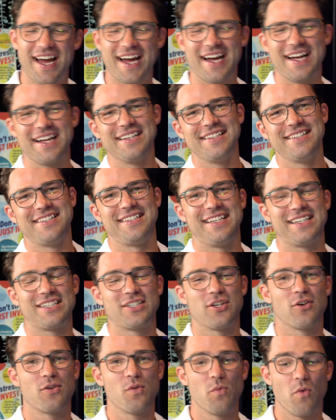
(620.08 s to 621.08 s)
as
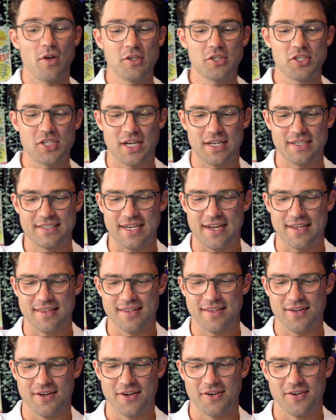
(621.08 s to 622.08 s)
TikTok was shut down,
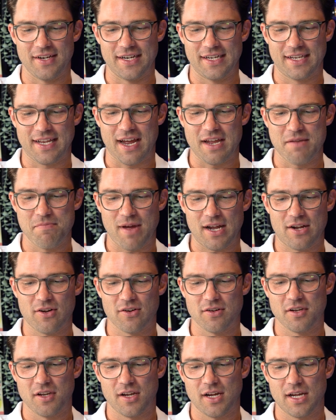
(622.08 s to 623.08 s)
though, it came back
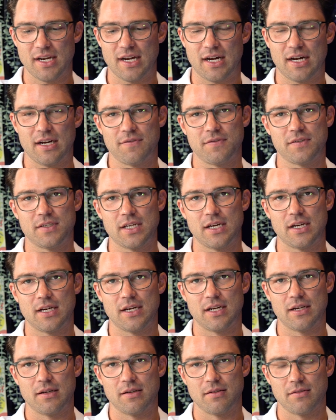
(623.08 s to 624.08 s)
online
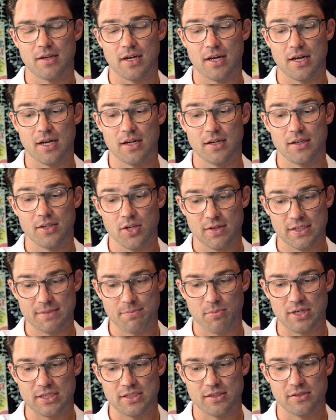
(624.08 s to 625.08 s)
after US
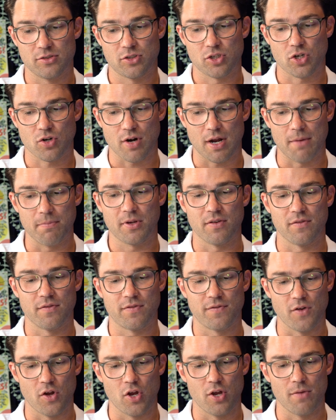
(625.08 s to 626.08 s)
President Trump
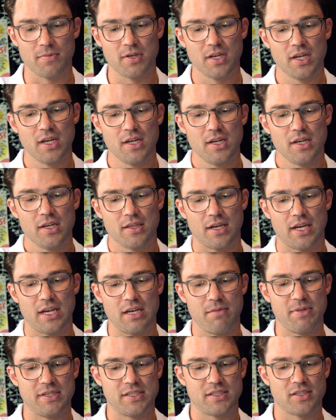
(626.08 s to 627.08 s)
confirmed that
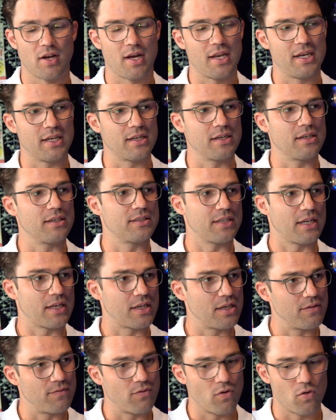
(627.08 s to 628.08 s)
he'd be signing an
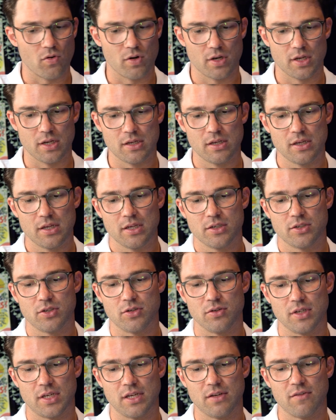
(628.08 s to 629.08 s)
executive order
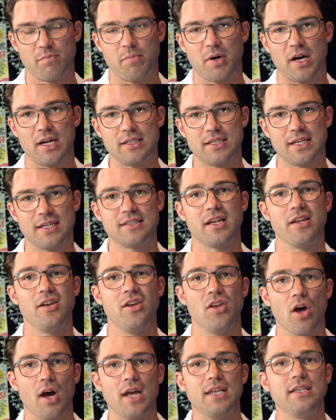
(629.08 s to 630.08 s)
to give ByteDance a
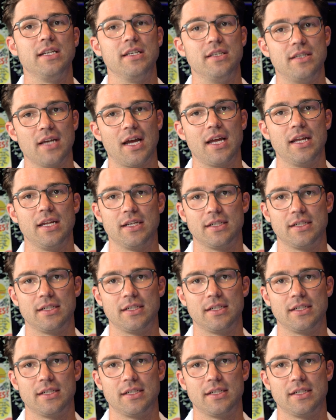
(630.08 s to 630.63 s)
90-day